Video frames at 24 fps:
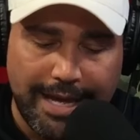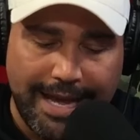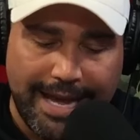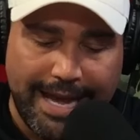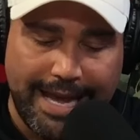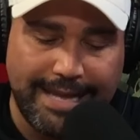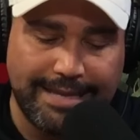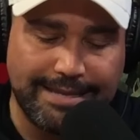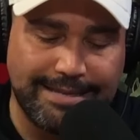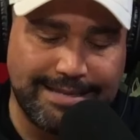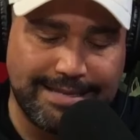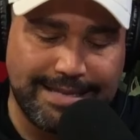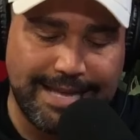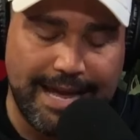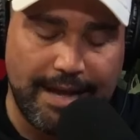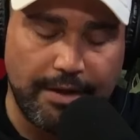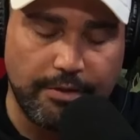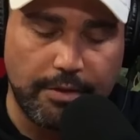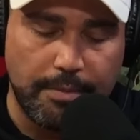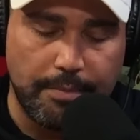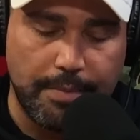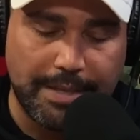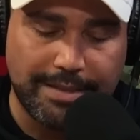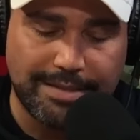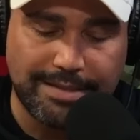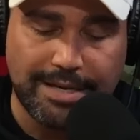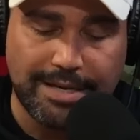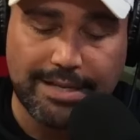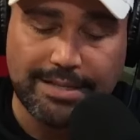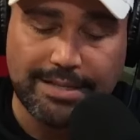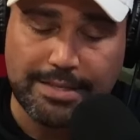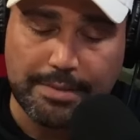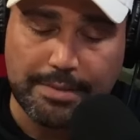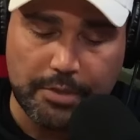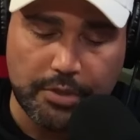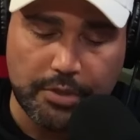hands down the best
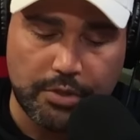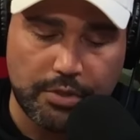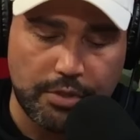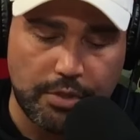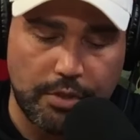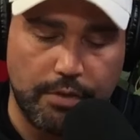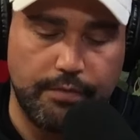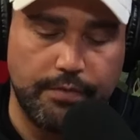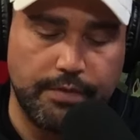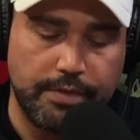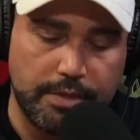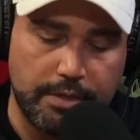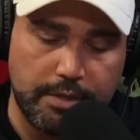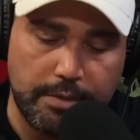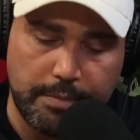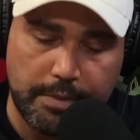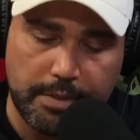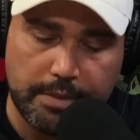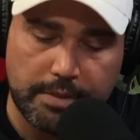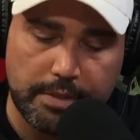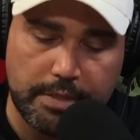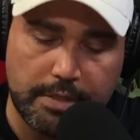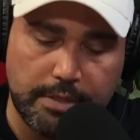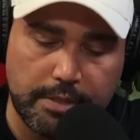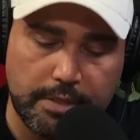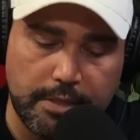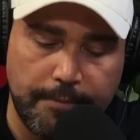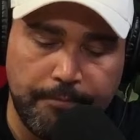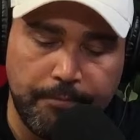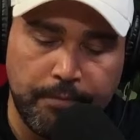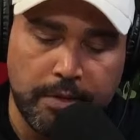customer service in the business.